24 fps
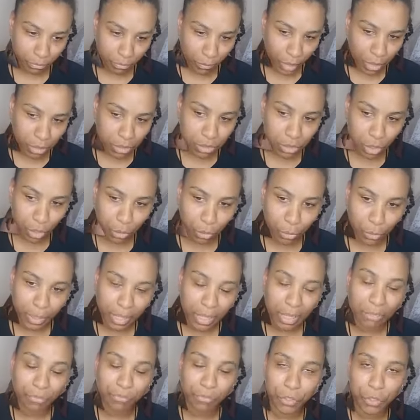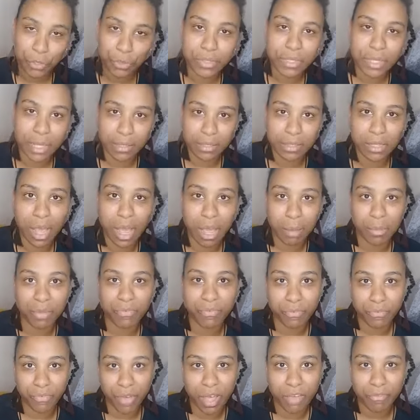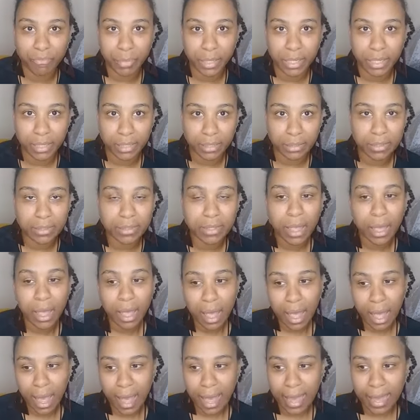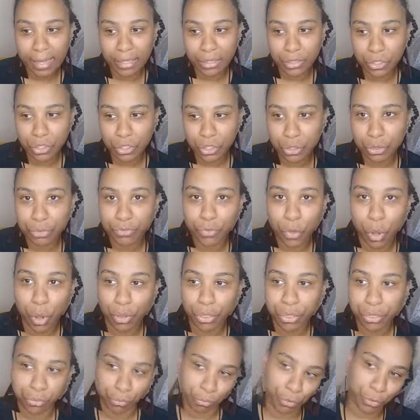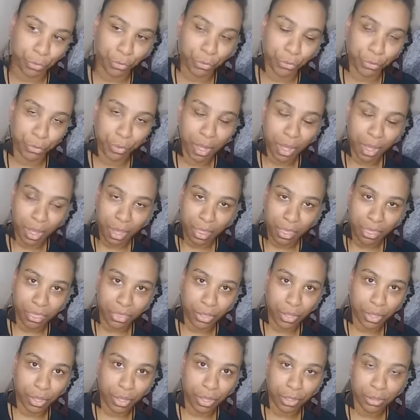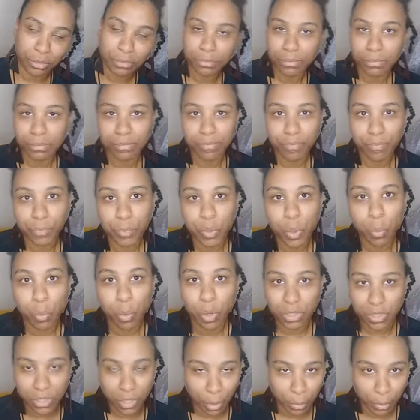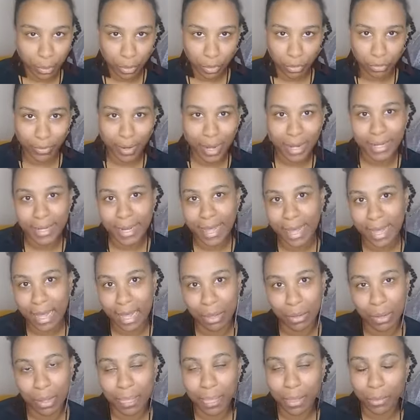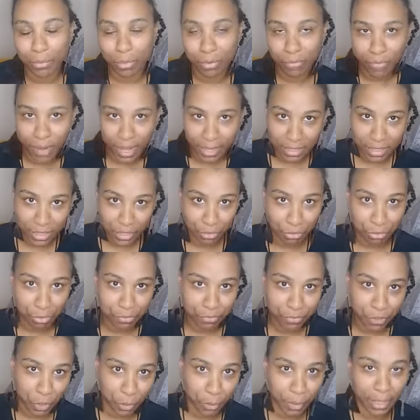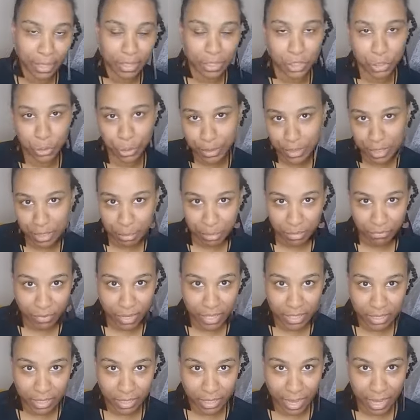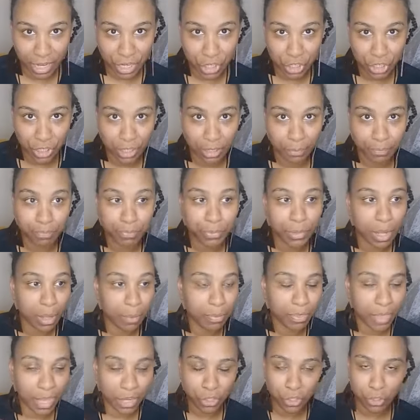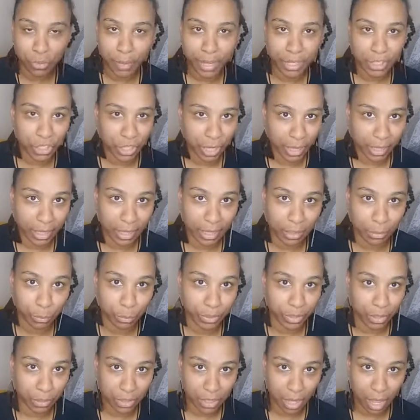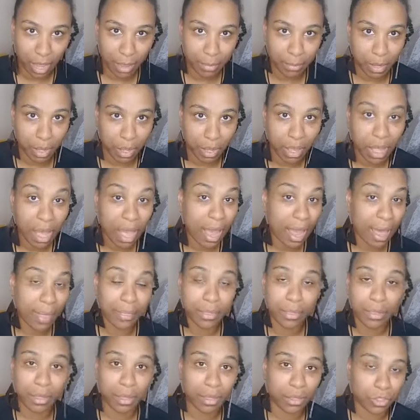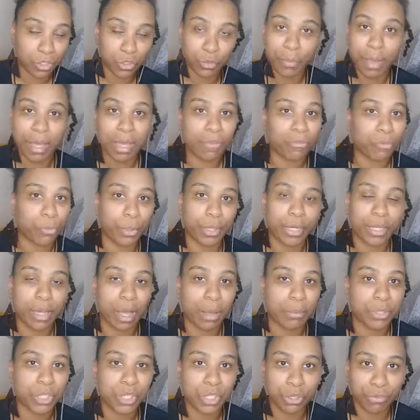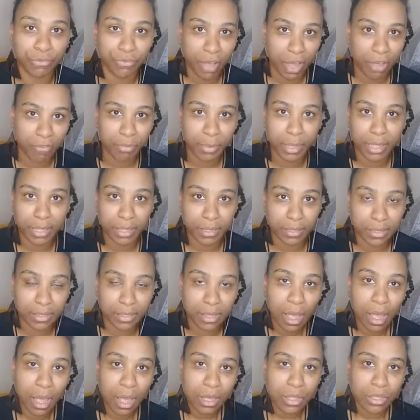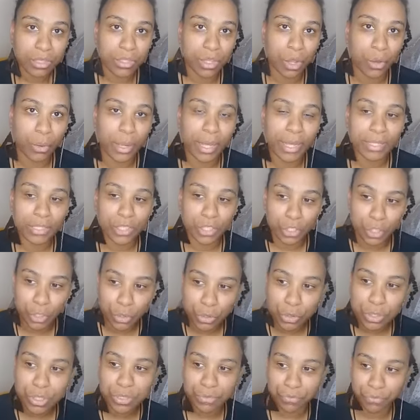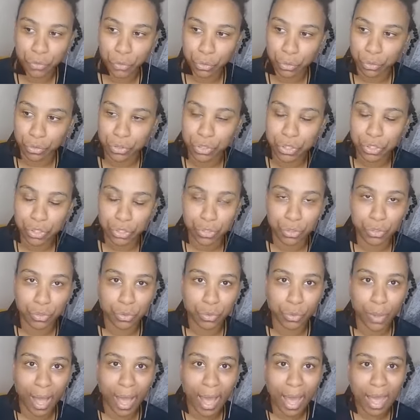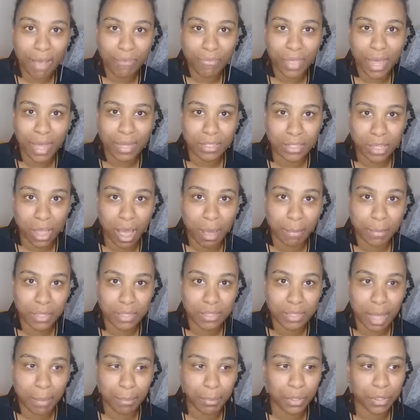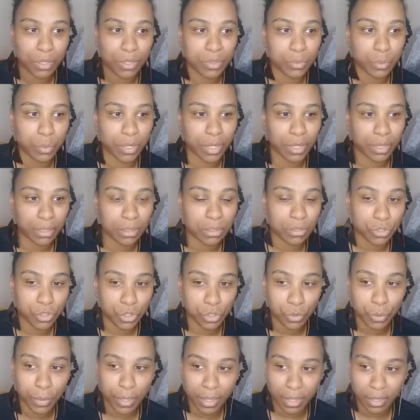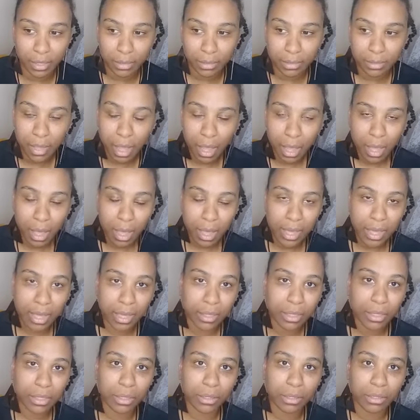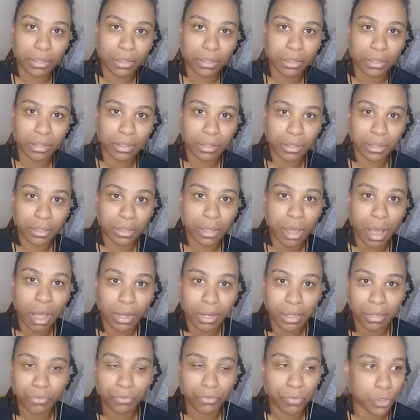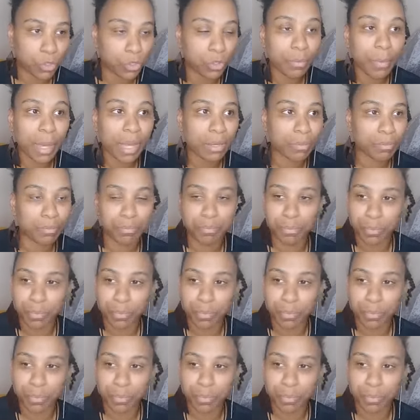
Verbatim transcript: So if you set a timer for 5 minutes and you've got through the what's going on right now, and then reflecting and reviewing and doing some investigation, then you may check in with the timer, and you may have already come to your 5 minutes. So it's useful to have that timer set, because what it can do is it can kind of, you may